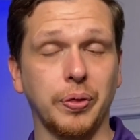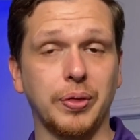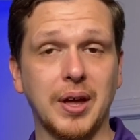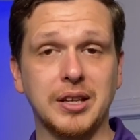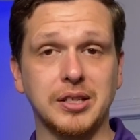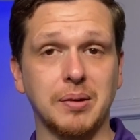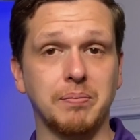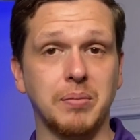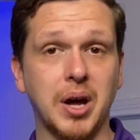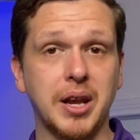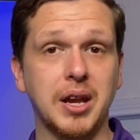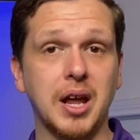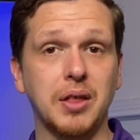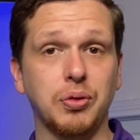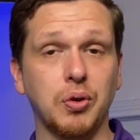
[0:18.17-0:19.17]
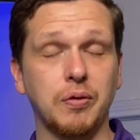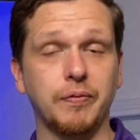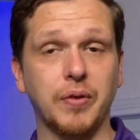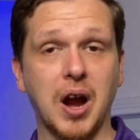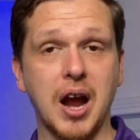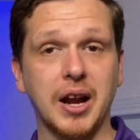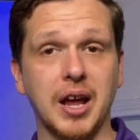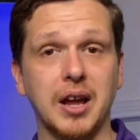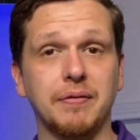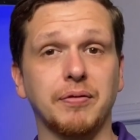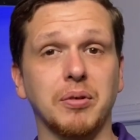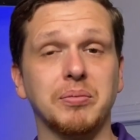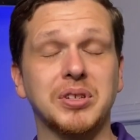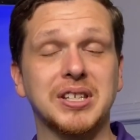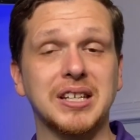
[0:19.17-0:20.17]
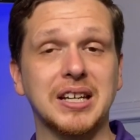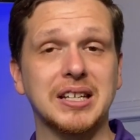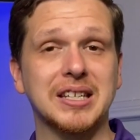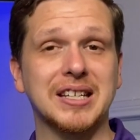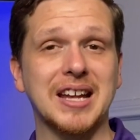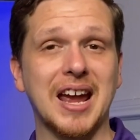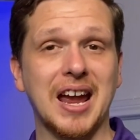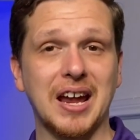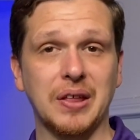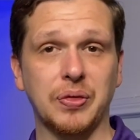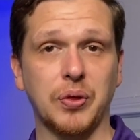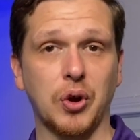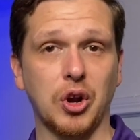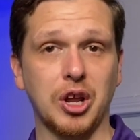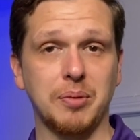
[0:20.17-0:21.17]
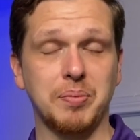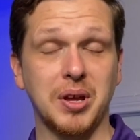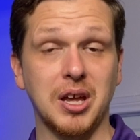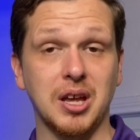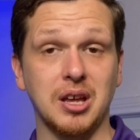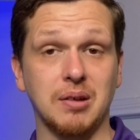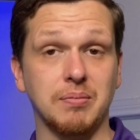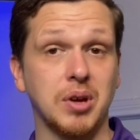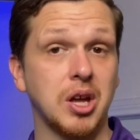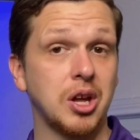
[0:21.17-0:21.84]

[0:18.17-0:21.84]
That's a Monday through Friday from 6 to 8:30 p.m.